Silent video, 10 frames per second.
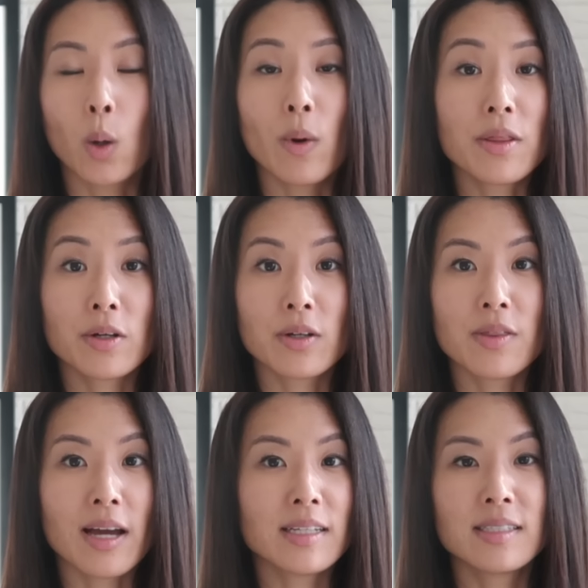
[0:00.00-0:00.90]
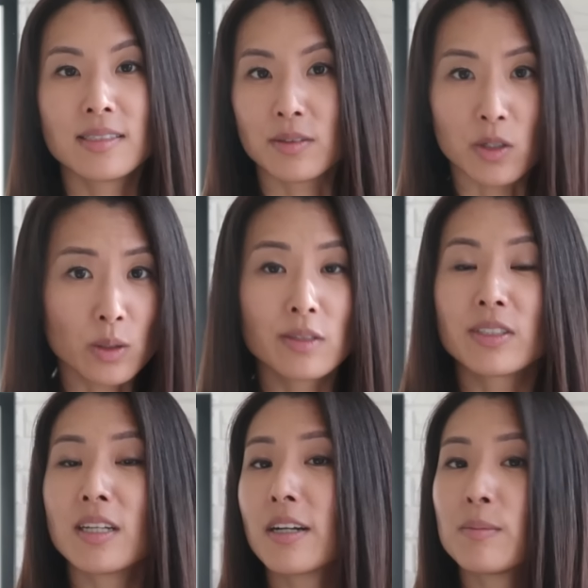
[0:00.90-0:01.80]
Whether that is early
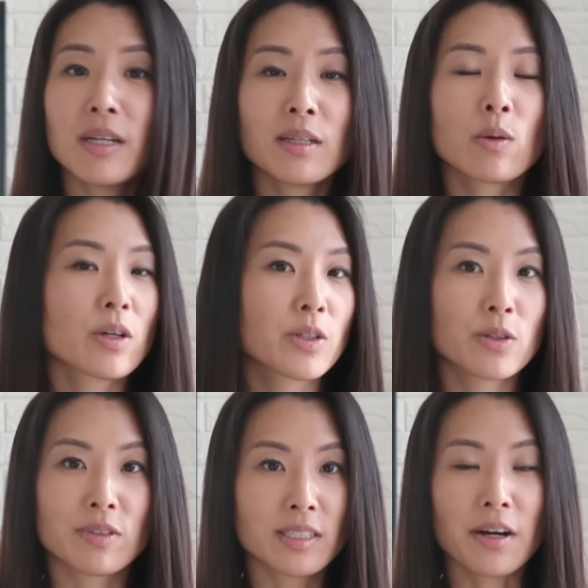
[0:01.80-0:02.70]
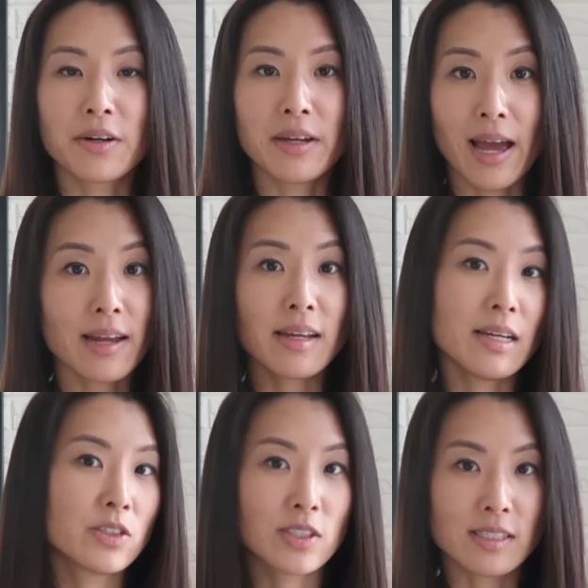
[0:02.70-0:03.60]
retirement or you're retiring at
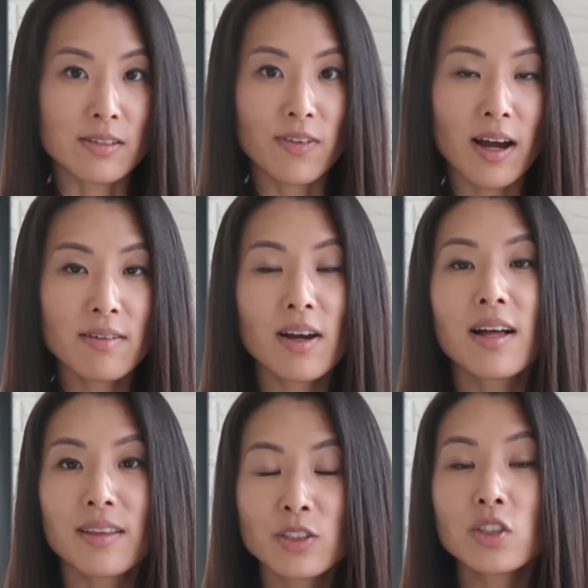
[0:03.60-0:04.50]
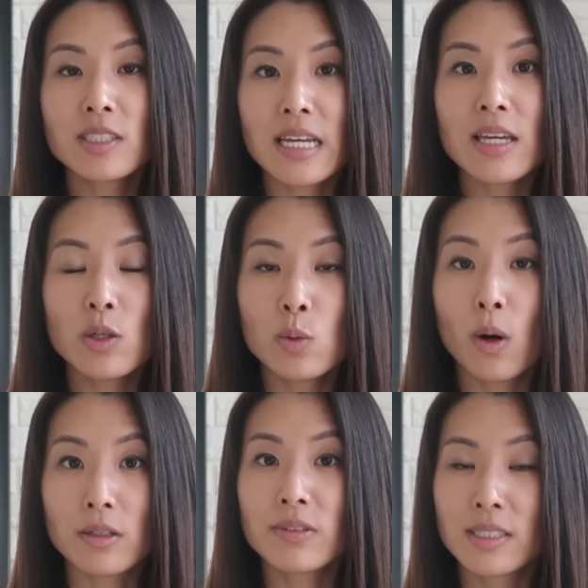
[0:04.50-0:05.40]
age 65, let's just say you
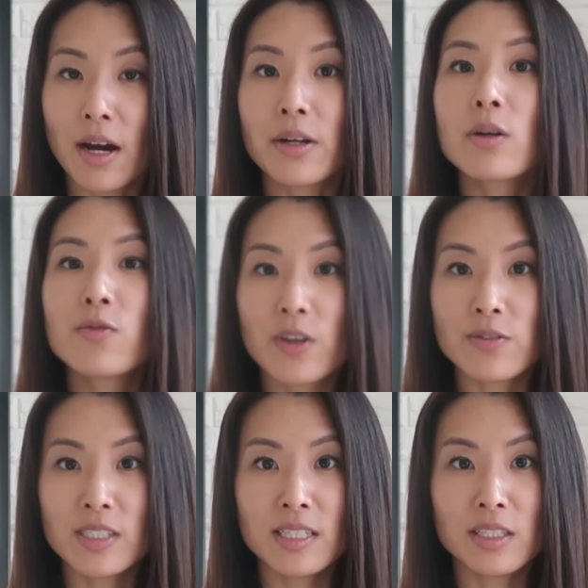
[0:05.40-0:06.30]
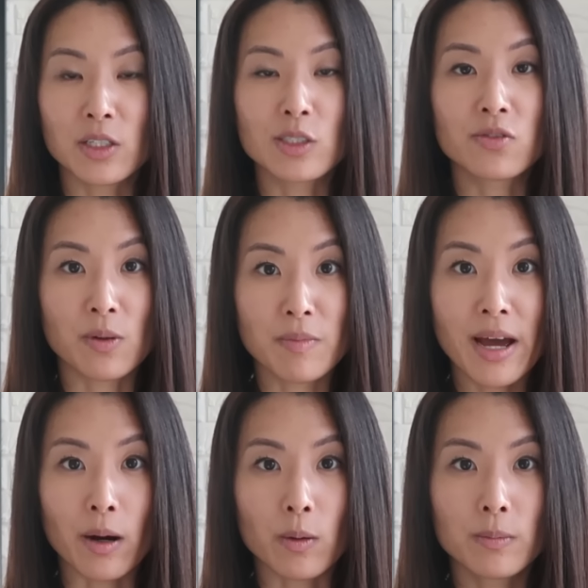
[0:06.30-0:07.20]
want to retire 15 years from
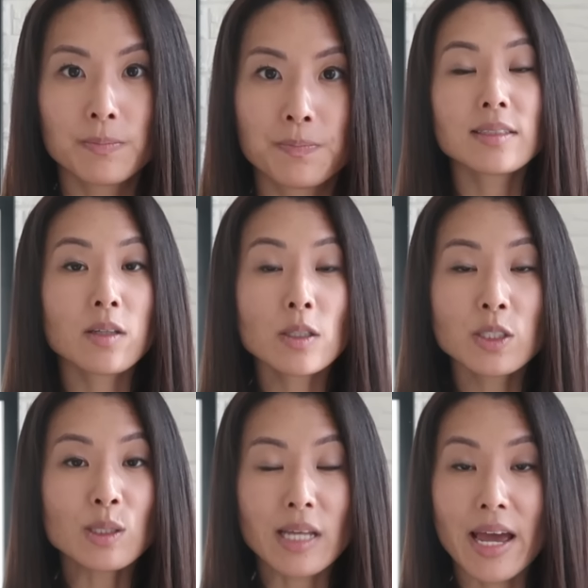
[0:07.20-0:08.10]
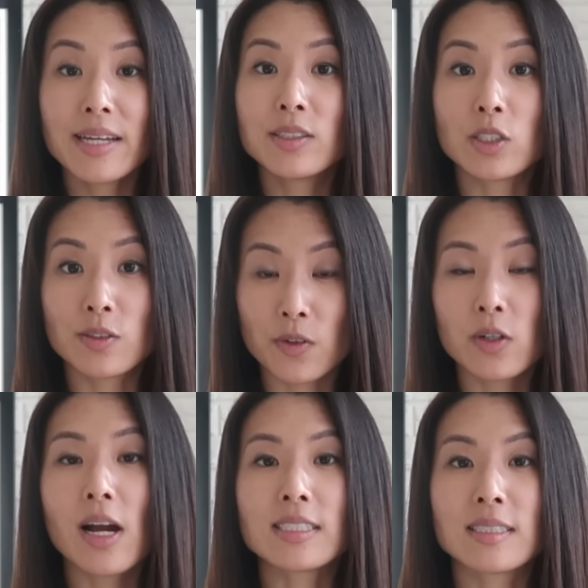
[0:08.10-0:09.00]
now. Let's also say, just
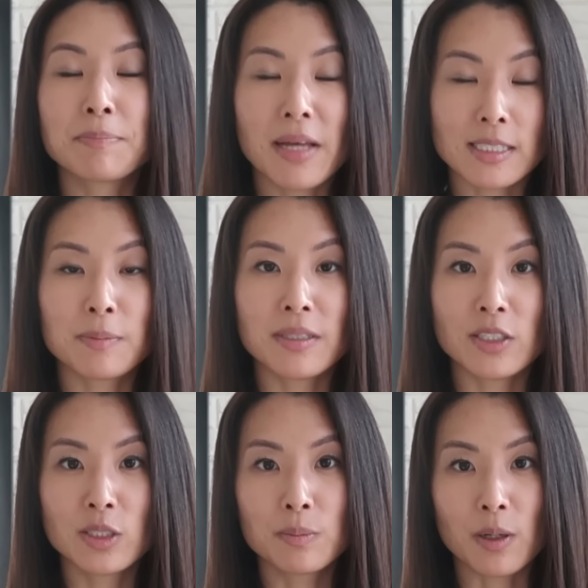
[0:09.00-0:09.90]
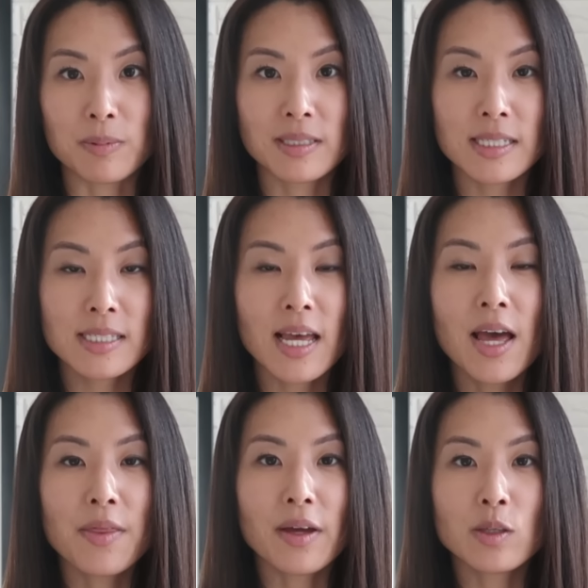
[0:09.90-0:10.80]
for explanation purposes,
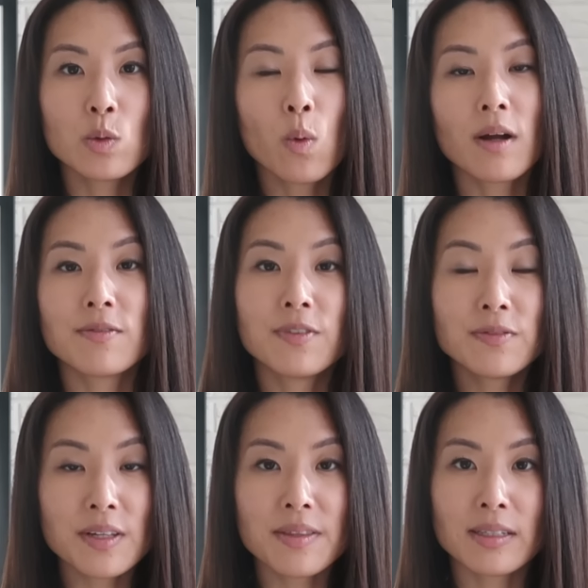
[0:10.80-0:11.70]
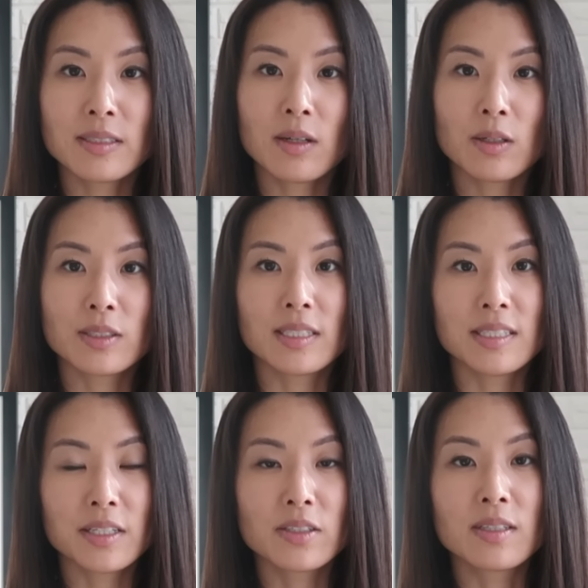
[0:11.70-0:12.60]
that you want $50,000 a
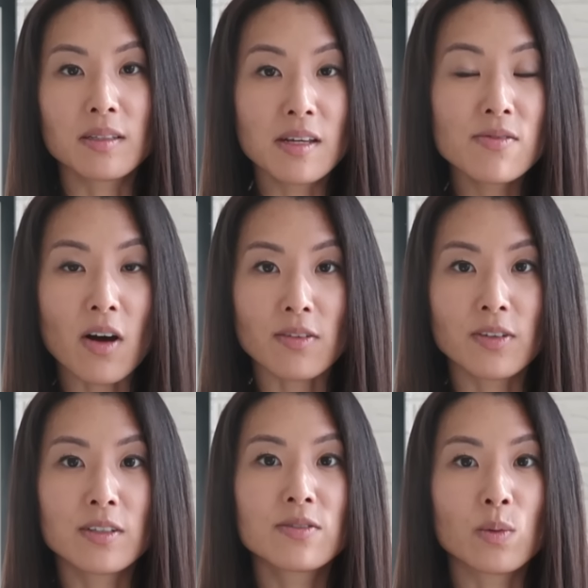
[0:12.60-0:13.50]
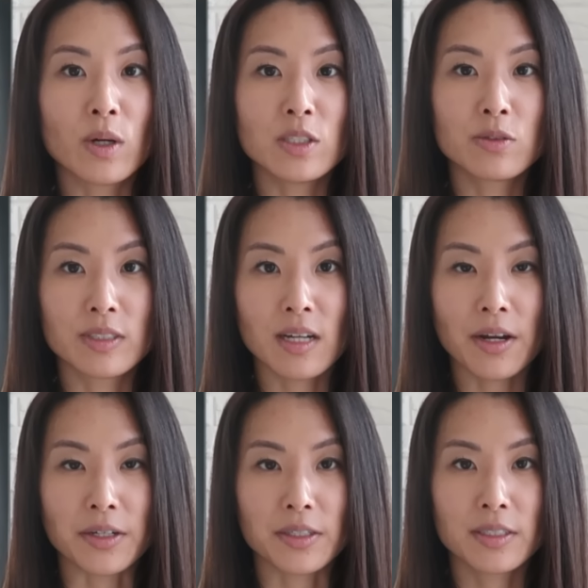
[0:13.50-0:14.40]
year to live off of when you
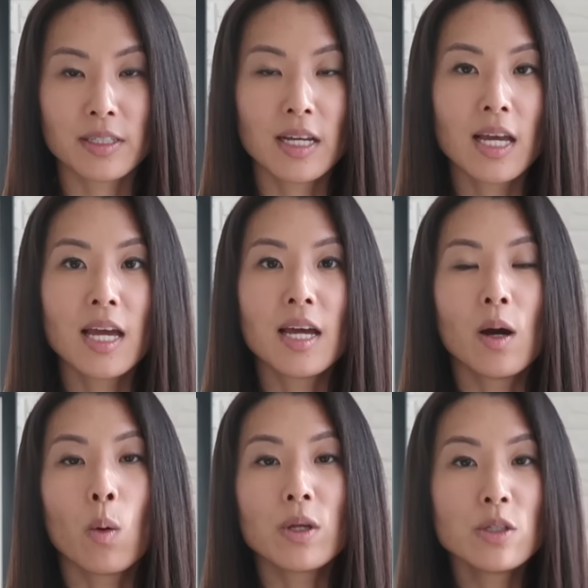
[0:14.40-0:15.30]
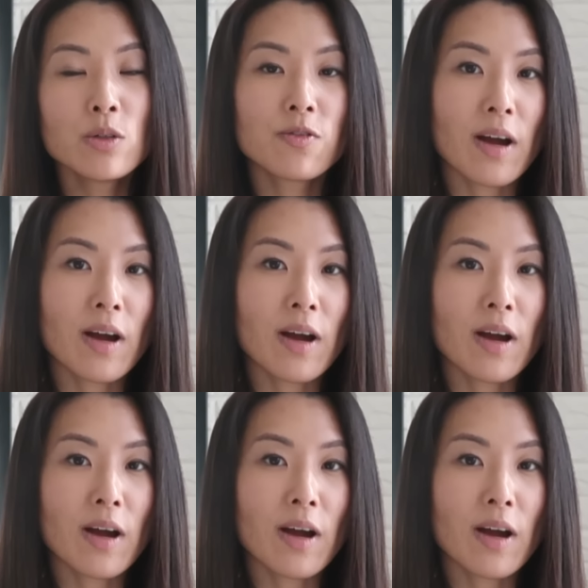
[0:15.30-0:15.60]
retire. When you